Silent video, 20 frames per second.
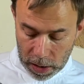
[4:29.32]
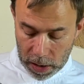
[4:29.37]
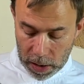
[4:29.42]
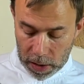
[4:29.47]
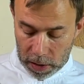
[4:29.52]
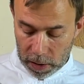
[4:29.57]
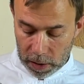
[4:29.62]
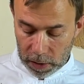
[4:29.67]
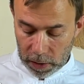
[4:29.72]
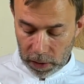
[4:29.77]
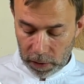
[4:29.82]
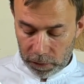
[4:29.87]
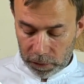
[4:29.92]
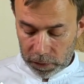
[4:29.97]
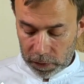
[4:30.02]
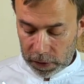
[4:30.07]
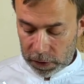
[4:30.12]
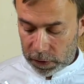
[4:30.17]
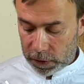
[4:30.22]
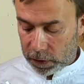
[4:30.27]
and if
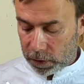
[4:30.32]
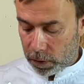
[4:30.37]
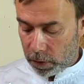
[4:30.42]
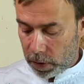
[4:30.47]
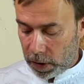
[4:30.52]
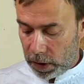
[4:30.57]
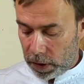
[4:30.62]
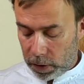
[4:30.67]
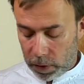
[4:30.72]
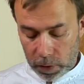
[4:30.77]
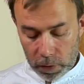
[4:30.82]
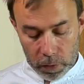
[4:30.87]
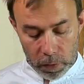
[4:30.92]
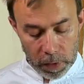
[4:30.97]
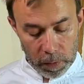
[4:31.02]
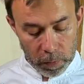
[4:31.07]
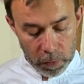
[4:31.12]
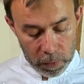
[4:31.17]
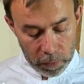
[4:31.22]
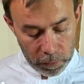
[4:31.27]
necessary you
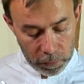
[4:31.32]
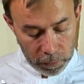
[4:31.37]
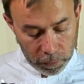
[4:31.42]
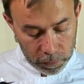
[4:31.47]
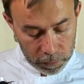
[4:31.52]
remove